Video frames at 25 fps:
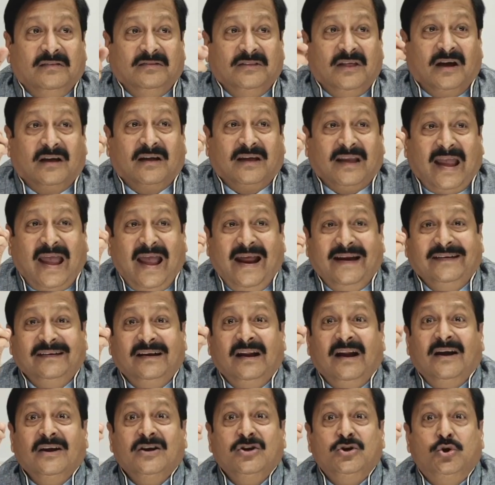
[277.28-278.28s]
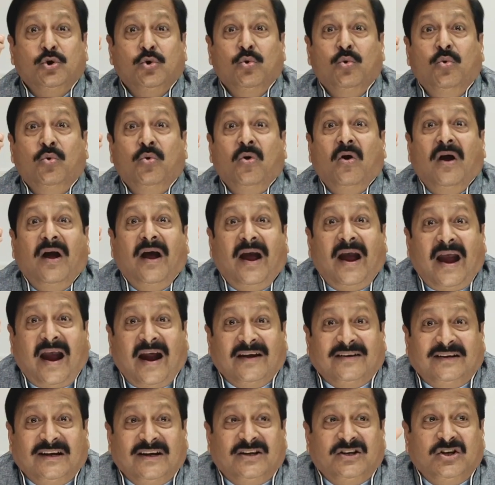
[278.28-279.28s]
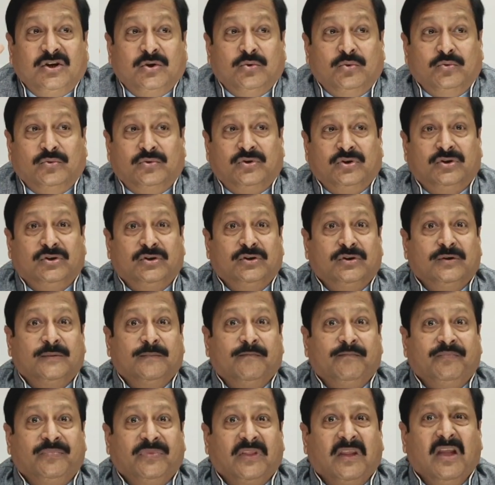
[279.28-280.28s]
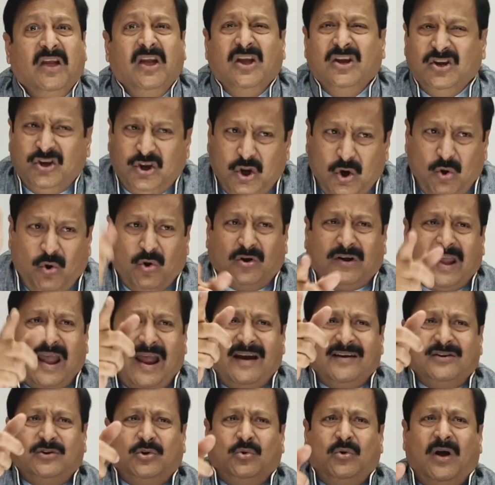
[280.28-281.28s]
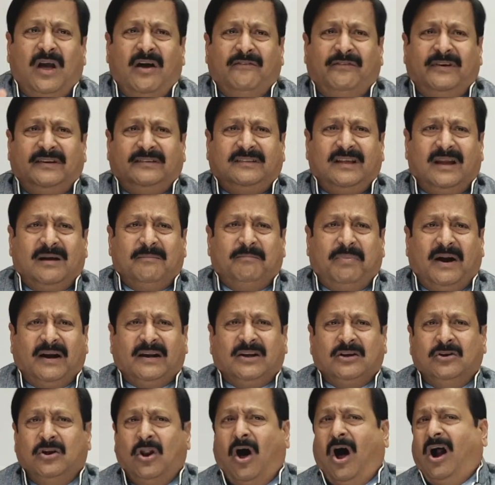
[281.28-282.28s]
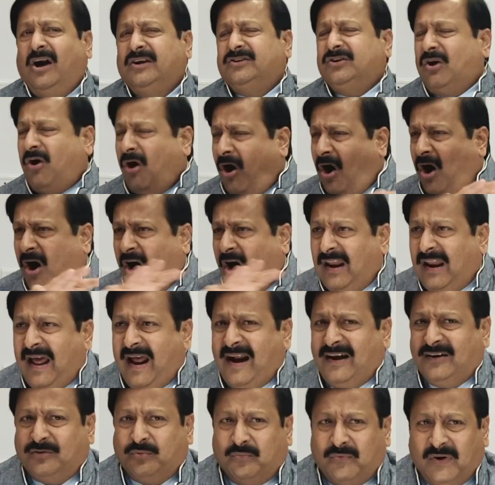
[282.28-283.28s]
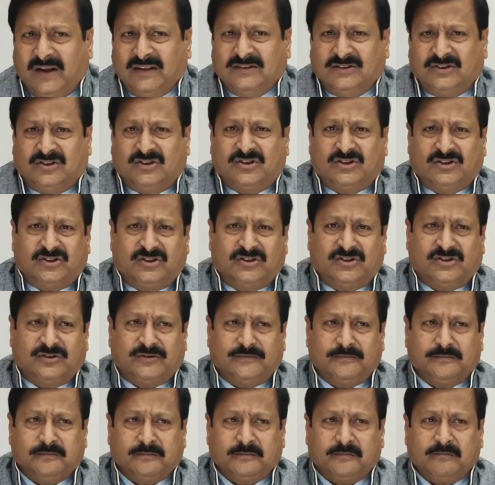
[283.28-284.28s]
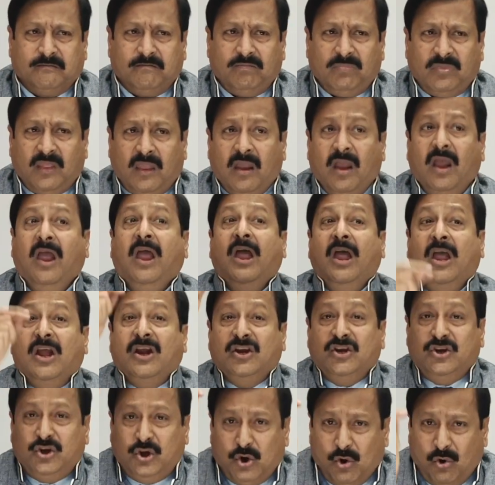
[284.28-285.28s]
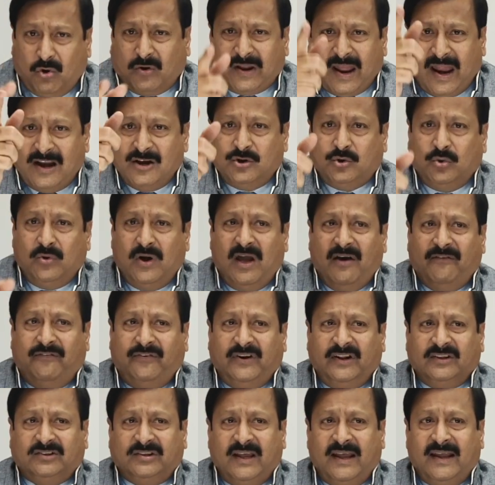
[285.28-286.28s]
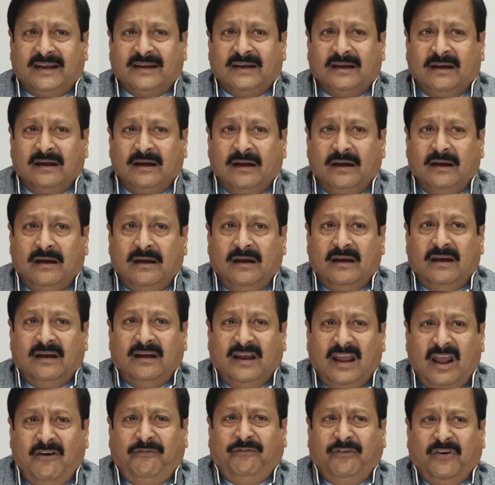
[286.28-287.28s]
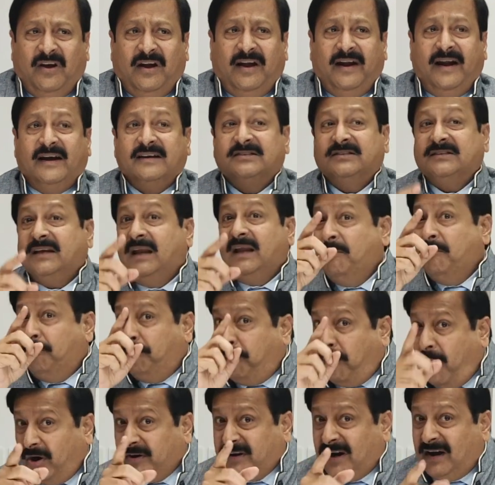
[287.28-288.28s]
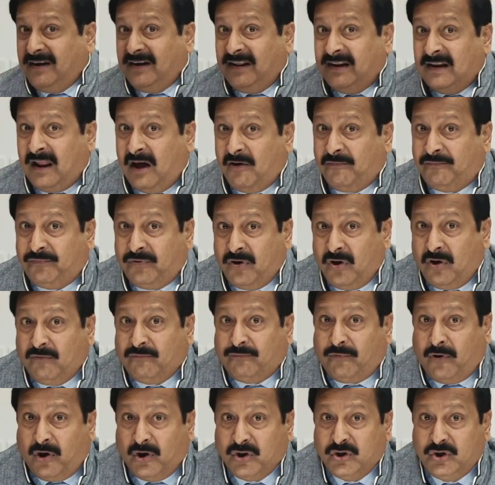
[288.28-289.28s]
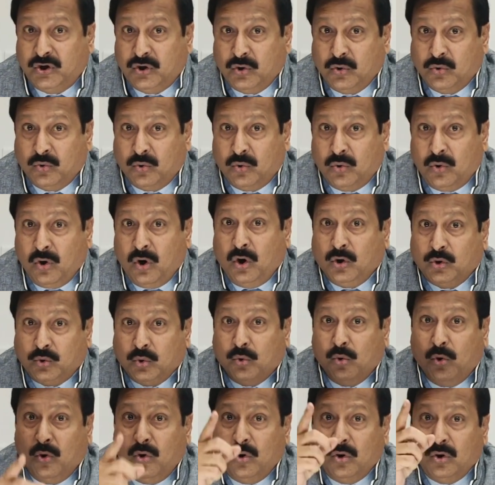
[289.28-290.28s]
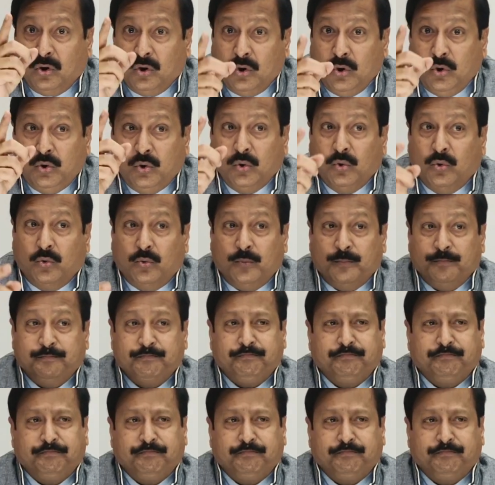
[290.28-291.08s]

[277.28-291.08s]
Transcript: The can-do attitude. You can do everything, but not all at once. You can do everything if it's important enough for you to do.